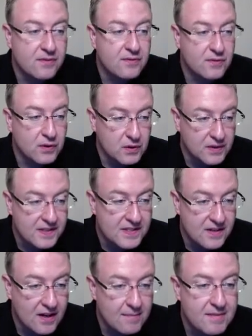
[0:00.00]
Full does
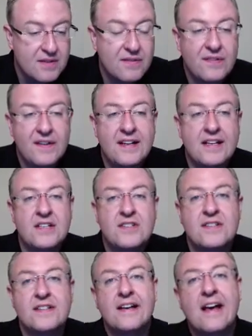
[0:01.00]
not mean
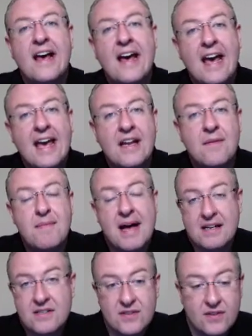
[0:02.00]
finished, and it
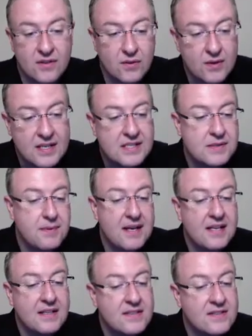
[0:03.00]
backs onto green
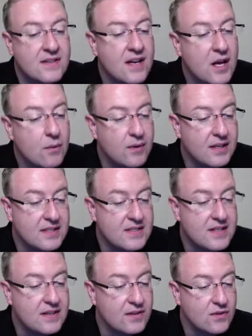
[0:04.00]
space. We can
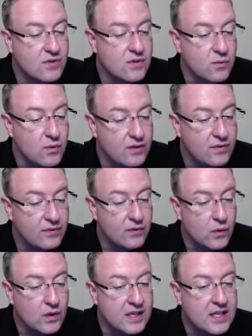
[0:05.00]
see that there's a wood
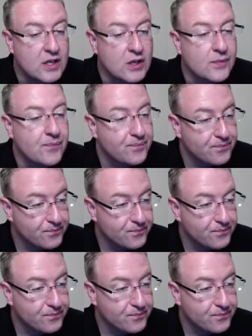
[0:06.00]
floor here.